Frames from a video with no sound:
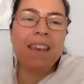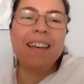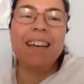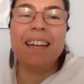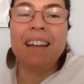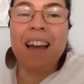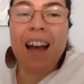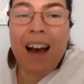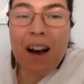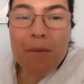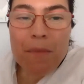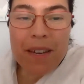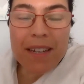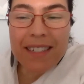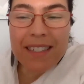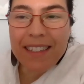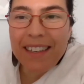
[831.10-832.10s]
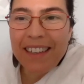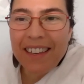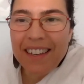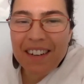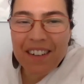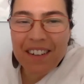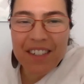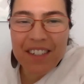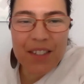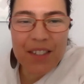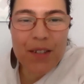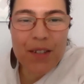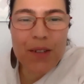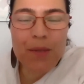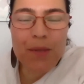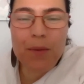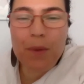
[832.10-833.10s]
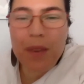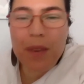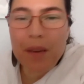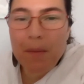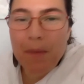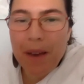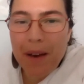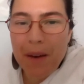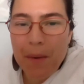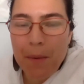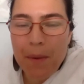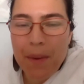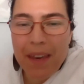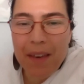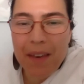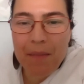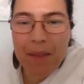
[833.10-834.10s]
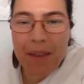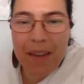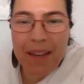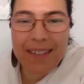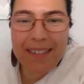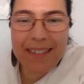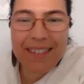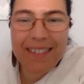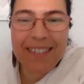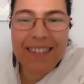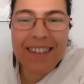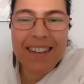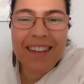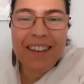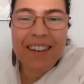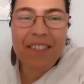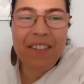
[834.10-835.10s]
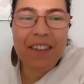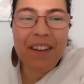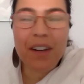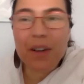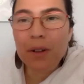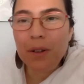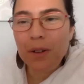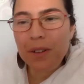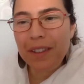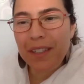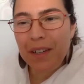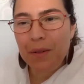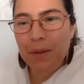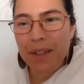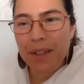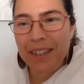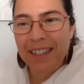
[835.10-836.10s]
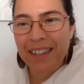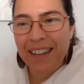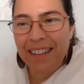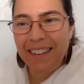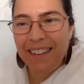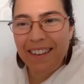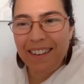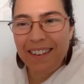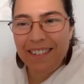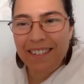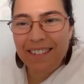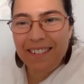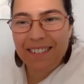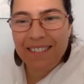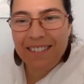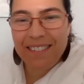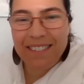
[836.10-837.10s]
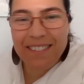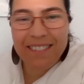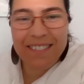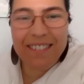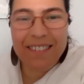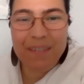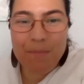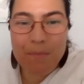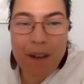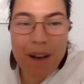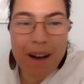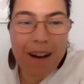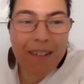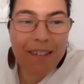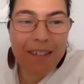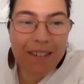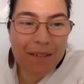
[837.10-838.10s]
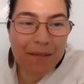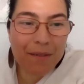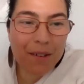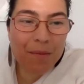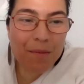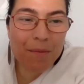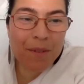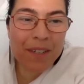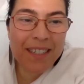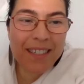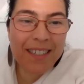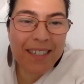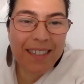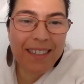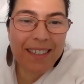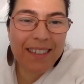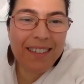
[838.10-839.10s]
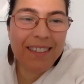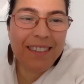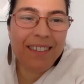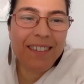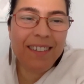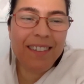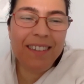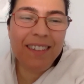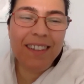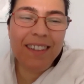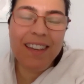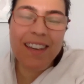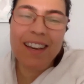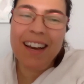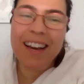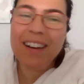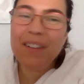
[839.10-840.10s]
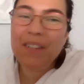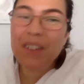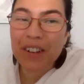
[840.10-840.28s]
And how meeting here on Zoom week by week meant we are holding one another. The power of community. We